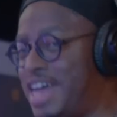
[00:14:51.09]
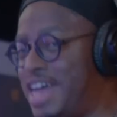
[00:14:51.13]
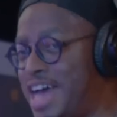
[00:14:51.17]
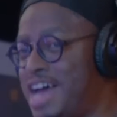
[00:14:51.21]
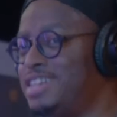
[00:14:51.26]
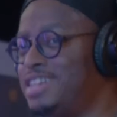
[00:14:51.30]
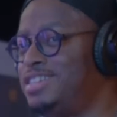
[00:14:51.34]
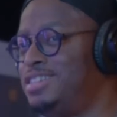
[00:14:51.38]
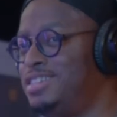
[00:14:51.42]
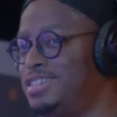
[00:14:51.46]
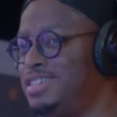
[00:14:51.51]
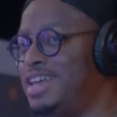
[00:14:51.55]

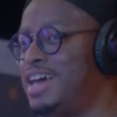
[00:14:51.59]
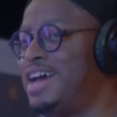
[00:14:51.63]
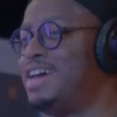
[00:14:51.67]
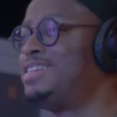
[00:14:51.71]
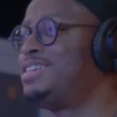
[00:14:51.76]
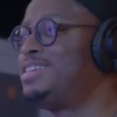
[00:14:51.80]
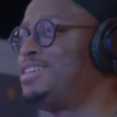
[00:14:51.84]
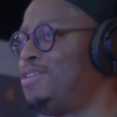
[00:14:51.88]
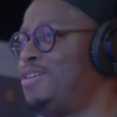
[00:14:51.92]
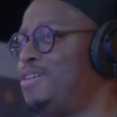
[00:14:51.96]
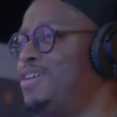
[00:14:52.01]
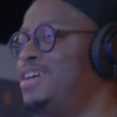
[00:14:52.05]

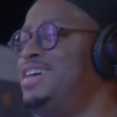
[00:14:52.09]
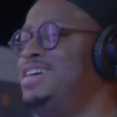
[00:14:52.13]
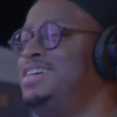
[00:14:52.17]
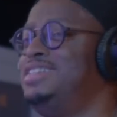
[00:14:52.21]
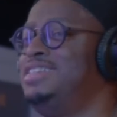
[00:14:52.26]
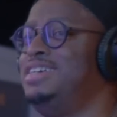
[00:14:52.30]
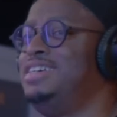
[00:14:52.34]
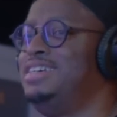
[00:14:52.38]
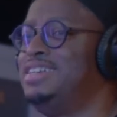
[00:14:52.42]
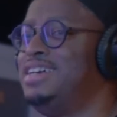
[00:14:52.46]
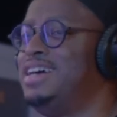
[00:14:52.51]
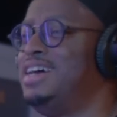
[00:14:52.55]
That's
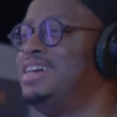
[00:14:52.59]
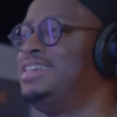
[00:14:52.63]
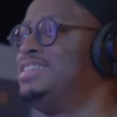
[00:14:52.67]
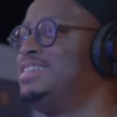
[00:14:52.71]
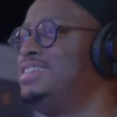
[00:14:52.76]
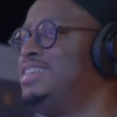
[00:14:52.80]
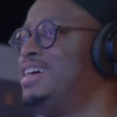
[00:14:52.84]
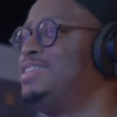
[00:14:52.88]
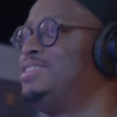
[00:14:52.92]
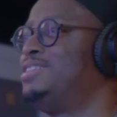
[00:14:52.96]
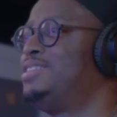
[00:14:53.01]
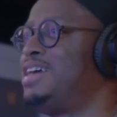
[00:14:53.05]
crazy.
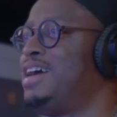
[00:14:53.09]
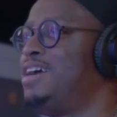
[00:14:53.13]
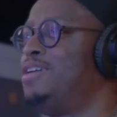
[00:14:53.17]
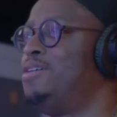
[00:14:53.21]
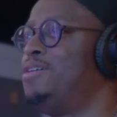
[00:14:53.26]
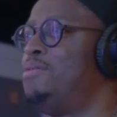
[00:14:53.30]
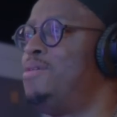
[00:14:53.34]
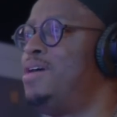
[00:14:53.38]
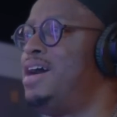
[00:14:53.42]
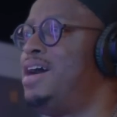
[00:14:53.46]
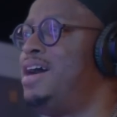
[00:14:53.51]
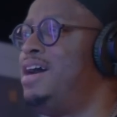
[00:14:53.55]
That's
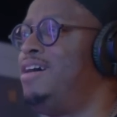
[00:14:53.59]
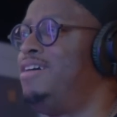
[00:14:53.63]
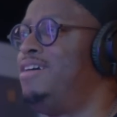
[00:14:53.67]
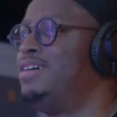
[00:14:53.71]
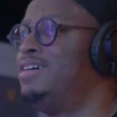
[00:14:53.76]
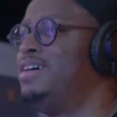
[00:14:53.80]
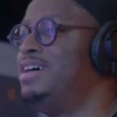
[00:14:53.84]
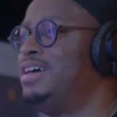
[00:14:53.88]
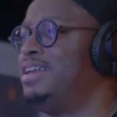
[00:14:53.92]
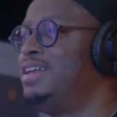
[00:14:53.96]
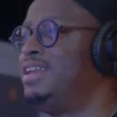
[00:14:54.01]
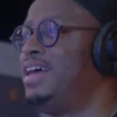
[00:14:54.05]
kind of
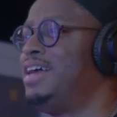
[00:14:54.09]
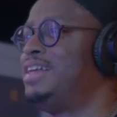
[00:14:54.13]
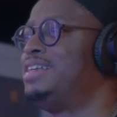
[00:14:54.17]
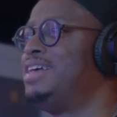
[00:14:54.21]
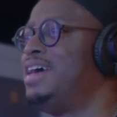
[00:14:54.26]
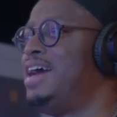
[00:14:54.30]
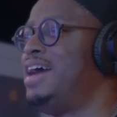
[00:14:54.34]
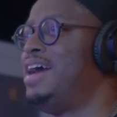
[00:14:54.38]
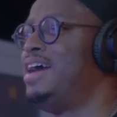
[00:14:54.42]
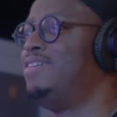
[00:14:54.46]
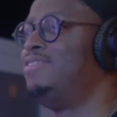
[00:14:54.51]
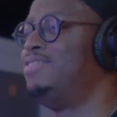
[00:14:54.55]
wild.
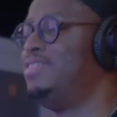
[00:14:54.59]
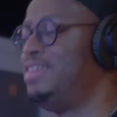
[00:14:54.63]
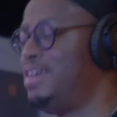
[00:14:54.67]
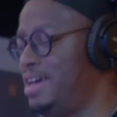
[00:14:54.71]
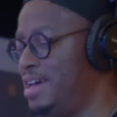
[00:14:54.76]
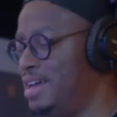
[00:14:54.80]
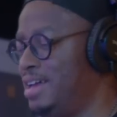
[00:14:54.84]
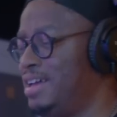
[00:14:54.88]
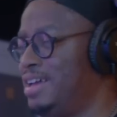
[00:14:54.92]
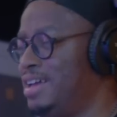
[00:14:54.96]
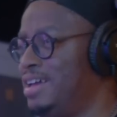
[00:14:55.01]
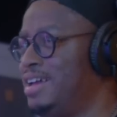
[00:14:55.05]
Like to
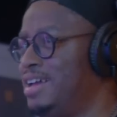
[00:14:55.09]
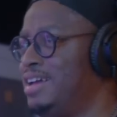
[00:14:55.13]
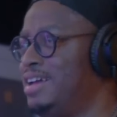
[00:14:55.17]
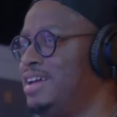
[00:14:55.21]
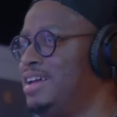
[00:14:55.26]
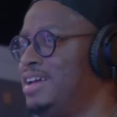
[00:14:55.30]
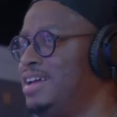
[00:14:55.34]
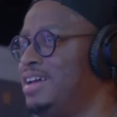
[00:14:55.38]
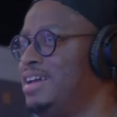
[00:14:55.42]
have that.